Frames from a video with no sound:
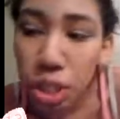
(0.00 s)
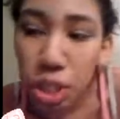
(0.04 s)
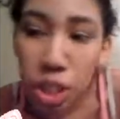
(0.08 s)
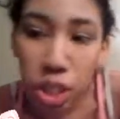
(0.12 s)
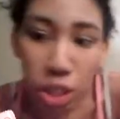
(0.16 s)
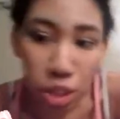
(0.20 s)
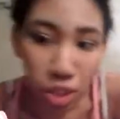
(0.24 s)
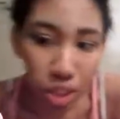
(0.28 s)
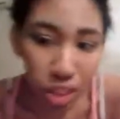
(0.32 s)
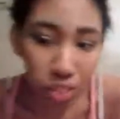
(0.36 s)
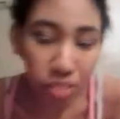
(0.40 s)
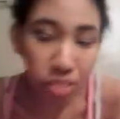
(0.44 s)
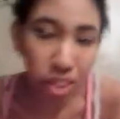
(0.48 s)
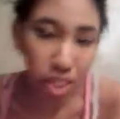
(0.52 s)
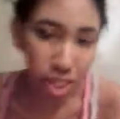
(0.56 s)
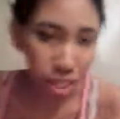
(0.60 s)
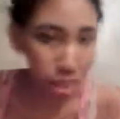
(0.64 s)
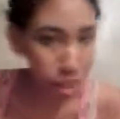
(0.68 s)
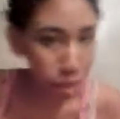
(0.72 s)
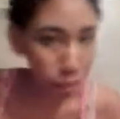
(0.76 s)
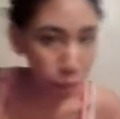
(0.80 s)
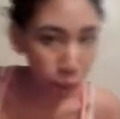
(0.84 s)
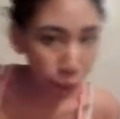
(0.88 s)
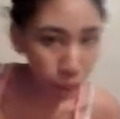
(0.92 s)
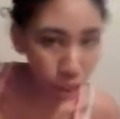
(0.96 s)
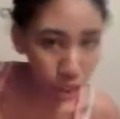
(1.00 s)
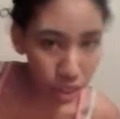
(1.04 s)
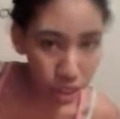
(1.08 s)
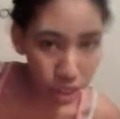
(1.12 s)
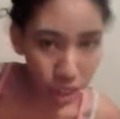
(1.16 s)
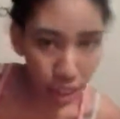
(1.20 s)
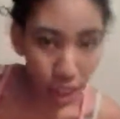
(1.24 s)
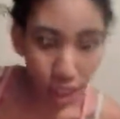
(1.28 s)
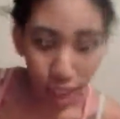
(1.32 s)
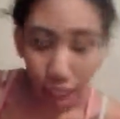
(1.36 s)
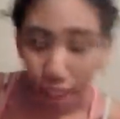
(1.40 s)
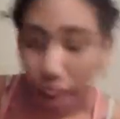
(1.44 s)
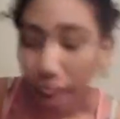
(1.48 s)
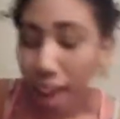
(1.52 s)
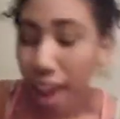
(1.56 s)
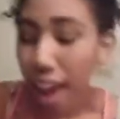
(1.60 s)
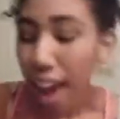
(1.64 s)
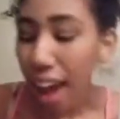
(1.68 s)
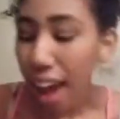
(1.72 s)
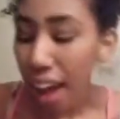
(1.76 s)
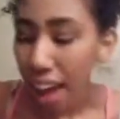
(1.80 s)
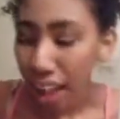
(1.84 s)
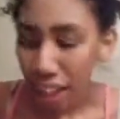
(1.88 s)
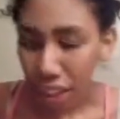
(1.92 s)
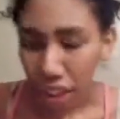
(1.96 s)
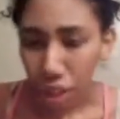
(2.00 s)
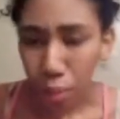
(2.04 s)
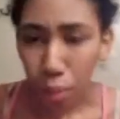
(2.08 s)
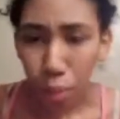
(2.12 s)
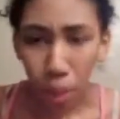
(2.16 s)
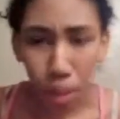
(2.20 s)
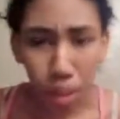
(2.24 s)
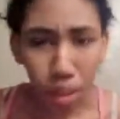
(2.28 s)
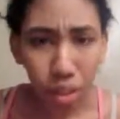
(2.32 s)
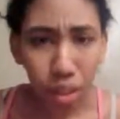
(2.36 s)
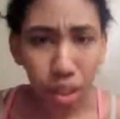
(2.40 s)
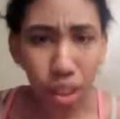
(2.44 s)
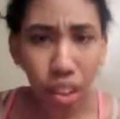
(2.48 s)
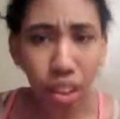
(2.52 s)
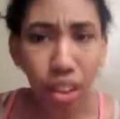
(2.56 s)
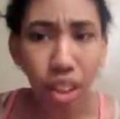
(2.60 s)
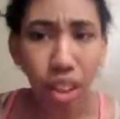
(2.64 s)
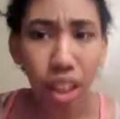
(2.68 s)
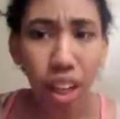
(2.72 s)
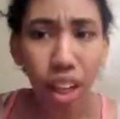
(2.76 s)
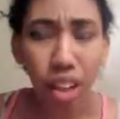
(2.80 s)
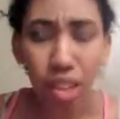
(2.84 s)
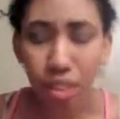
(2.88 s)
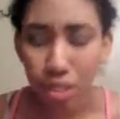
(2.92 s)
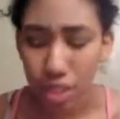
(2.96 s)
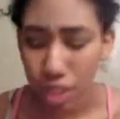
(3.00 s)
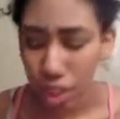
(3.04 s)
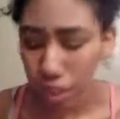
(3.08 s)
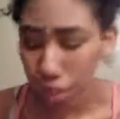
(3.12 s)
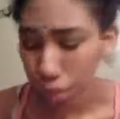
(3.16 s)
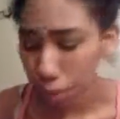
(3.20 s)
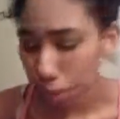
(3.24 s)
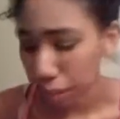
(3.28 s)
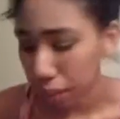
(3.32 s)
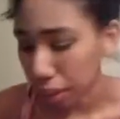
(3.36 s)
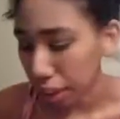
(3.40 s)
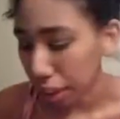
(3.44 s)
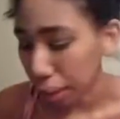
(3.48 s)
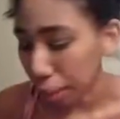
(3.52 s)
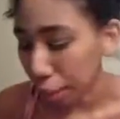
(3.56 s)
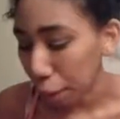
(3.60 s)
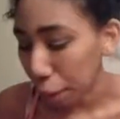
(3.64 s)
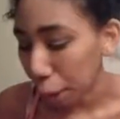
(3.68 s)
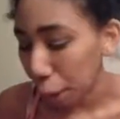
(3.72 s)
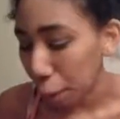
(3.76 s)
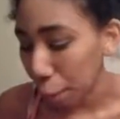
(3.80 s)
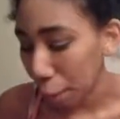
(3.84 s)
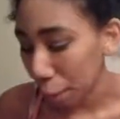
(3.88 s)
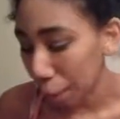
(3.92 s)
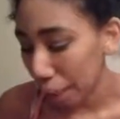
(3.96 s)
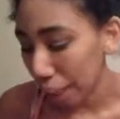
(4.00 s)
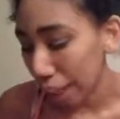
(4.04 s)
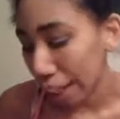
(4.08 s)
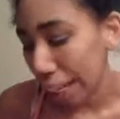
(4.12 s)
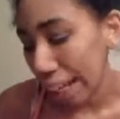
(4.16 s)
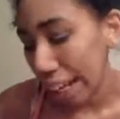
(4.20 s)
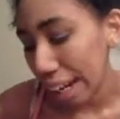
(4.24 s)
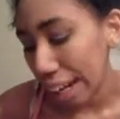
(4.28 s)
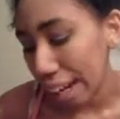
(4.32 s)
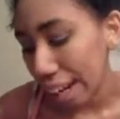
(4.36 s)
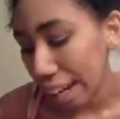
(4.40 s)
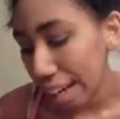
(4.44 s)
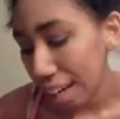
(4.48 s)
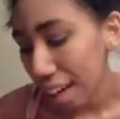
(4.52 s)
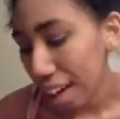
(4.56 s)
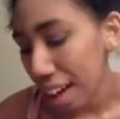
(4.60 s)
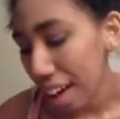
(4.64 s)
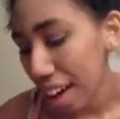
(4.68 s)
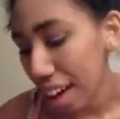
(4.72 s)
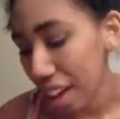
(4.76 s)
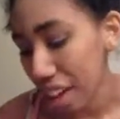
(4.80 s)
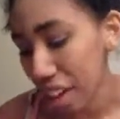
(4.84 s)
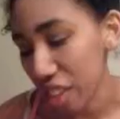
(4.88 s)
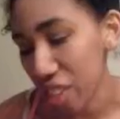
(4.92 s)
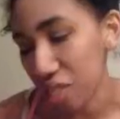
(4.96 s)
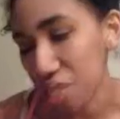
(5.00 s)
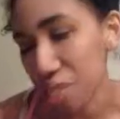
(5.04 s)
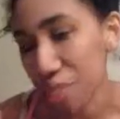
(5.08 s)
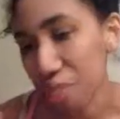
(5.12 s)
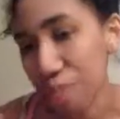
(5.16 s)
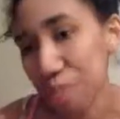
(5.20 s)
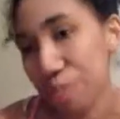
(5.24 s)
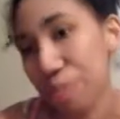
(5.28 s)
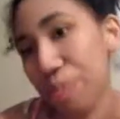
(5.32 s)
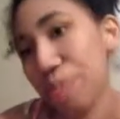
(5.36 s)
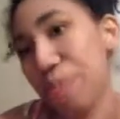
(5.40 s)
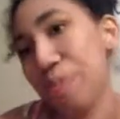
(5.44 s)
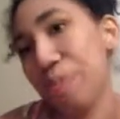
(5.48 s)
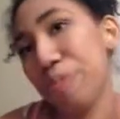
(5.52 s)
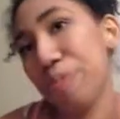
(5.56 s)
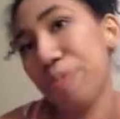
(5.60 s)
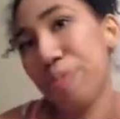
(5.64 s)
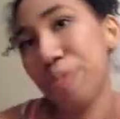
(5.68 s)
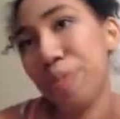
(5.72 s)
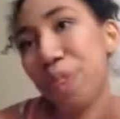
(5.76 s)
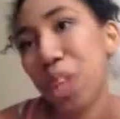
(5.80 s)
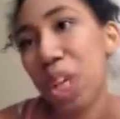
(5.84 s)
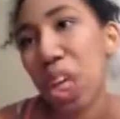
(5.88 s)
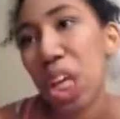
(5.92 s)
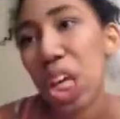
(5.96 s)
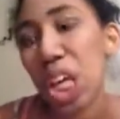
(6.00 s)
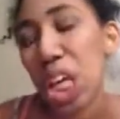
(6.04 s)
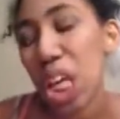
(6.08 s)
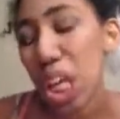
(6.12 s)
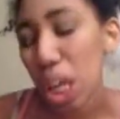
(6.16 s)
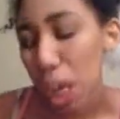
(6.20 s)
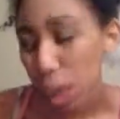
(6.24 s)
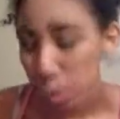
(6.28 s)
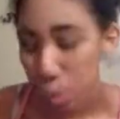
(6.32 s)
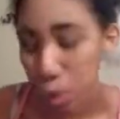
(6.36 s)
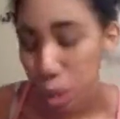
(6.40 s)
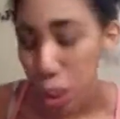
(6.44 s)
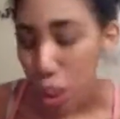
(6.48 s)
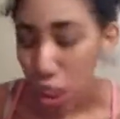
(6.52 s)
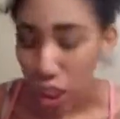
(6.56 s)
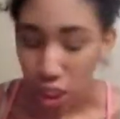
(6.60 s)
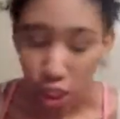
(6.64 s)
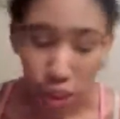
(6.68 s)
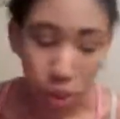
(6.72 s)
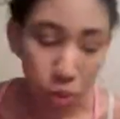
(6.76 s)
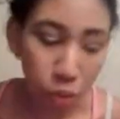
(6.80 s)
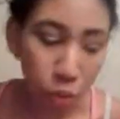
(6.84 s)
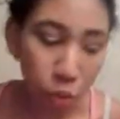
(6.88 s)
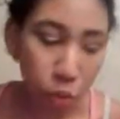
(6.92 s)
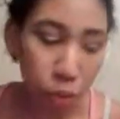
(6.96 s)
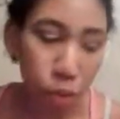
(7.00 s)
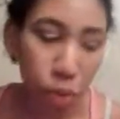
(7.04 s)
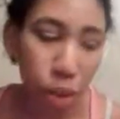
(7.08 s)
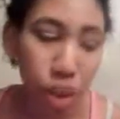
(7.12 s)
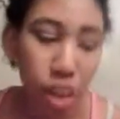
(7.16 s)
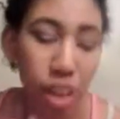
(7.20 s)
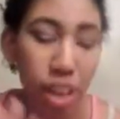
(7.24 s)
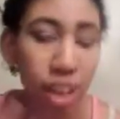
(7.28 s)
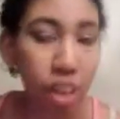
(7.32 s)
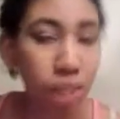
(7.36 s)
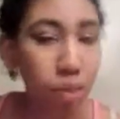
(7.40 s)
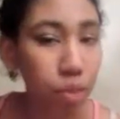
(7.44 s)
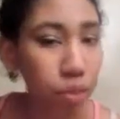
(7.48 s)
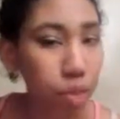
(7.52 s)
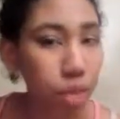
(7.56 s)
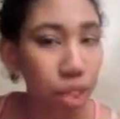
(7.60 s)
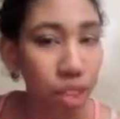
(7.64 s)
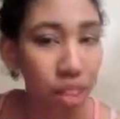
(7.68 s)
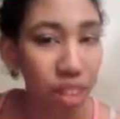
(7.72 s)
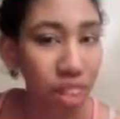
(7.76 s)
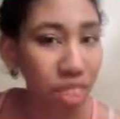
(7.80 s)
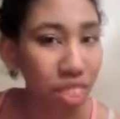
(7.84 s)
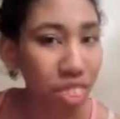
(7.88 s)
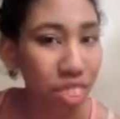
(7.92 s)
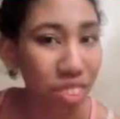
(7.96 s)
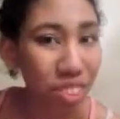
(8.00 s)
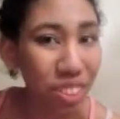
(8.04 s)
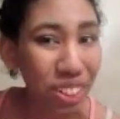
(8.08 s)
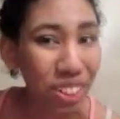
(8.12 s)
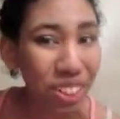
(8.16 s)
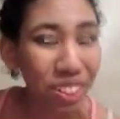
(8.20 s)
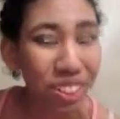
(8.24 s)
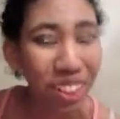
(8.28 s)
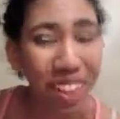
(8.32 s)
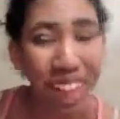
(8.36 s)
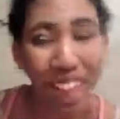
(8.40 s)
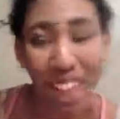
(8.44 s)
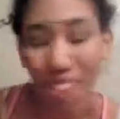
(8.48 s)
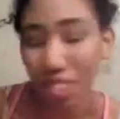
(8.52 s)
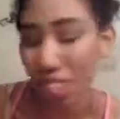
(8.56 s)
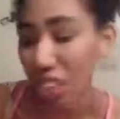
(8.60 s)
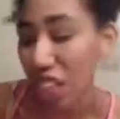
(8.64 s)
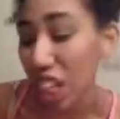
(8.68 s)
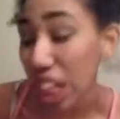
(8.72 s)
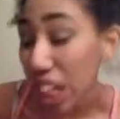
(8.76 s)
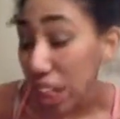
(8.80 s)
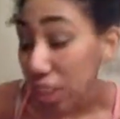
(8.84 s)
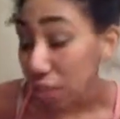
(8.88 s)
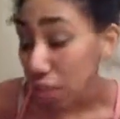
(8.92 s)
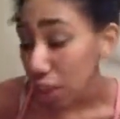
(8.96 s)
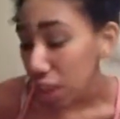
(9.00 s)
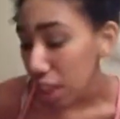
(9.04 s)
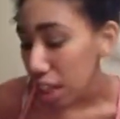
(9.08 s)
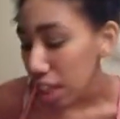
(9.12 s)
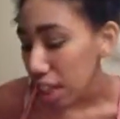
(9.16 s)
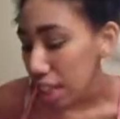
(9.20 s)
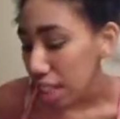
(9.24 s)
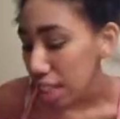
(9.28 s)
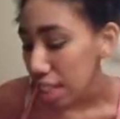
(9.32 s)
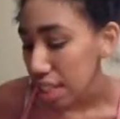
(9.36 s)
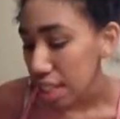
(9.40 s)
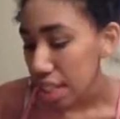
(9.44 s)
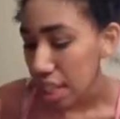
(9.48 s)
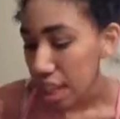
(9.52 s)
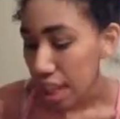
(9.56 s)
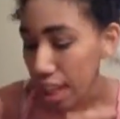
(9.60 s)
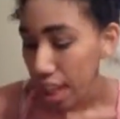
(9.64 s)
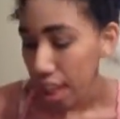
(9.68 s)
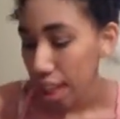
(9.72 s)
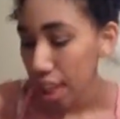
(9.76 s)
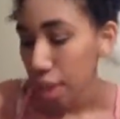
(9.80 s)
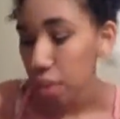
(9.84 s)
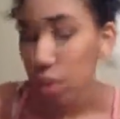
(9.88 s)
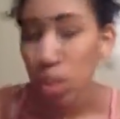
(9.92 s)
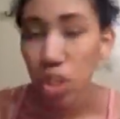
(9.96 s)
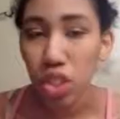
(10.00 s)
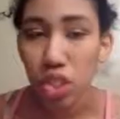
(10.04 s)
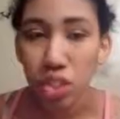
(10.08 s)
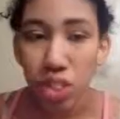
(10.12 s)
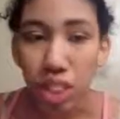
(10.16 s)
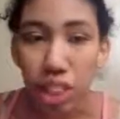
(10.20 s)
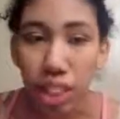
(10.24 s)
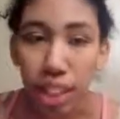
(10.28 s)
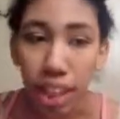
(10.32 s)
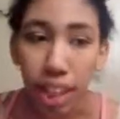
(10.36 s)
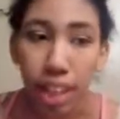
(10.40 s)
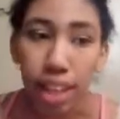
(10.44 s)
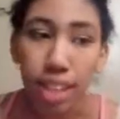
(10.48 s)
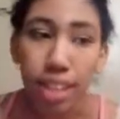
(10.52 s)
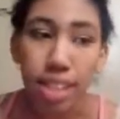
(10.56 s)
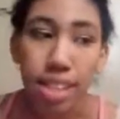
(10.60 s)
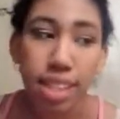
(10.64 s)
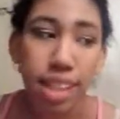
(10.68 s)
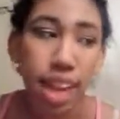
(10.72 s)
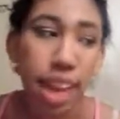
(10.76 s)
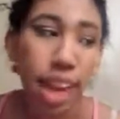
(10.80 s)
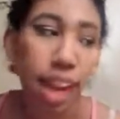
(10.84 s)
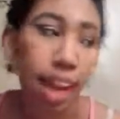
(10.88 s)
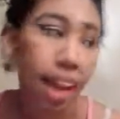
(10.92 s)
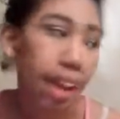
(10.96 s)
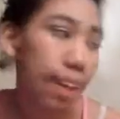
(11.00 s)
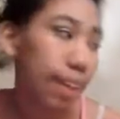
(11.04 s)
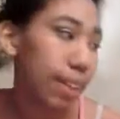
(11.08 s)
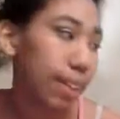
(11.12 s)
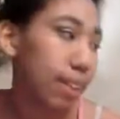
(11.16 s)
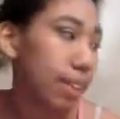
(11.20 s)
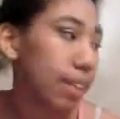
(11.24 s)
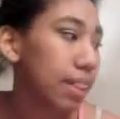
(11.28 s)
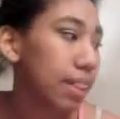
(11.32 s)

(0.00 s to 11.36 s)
two D V Ds I borrowed today. I know I'm borrowing a lot of stuff from the library, but um, I'm just going through a, re through a reading phase, which is really nice, and